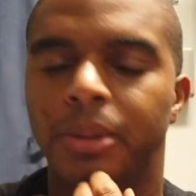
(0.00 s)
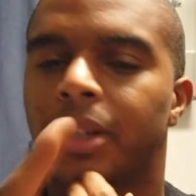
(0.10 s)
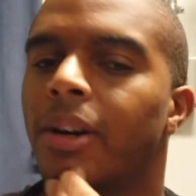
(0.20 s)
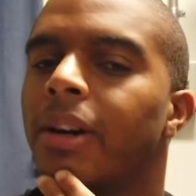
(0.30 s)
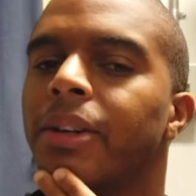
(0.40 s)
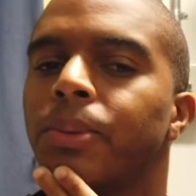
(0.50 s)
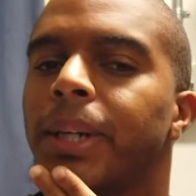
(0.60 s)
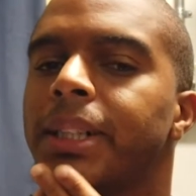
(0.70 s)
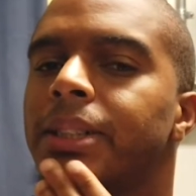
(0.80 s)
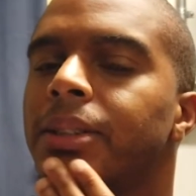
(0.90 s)
The car has
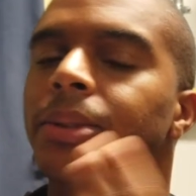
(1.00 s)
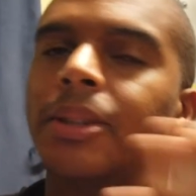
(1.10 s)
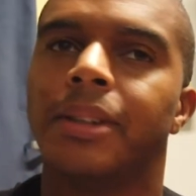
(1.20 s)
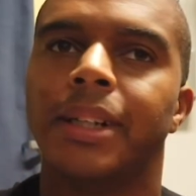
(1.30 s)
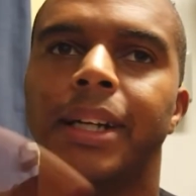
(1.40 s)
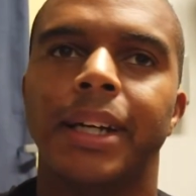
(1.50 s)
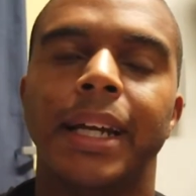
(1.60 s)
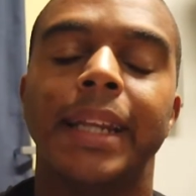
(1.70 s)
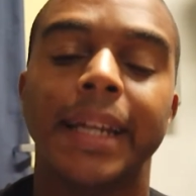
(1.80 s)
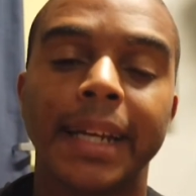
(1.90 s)
Wiseco, well,
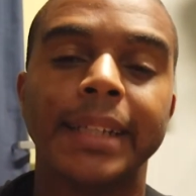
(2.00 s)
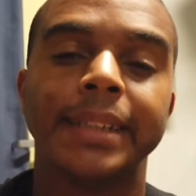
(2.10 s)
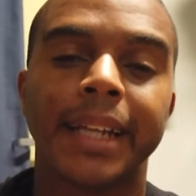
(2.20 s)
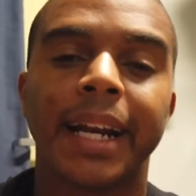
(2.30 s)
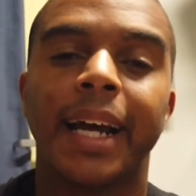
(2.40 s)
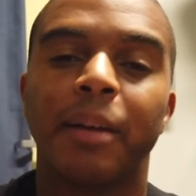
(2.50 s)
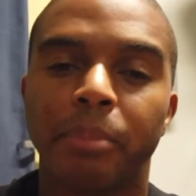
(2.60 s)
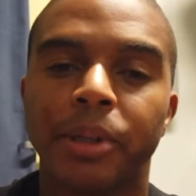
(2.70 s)
the engine that I had